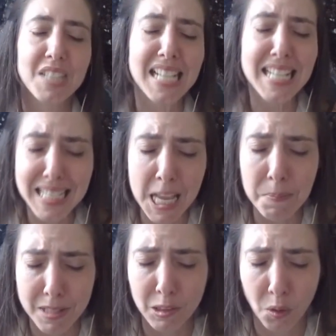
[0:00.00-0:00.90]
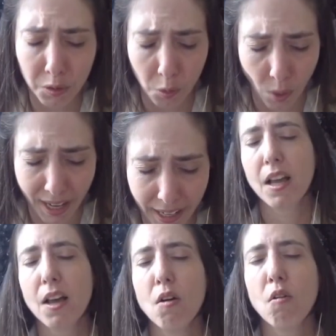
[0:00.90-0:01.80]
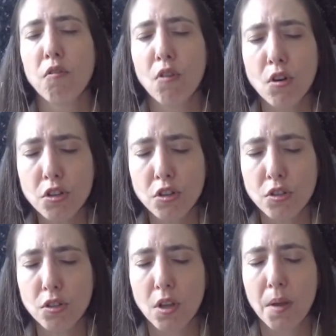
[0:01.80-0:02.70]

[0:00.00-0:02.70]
steps along the way. First,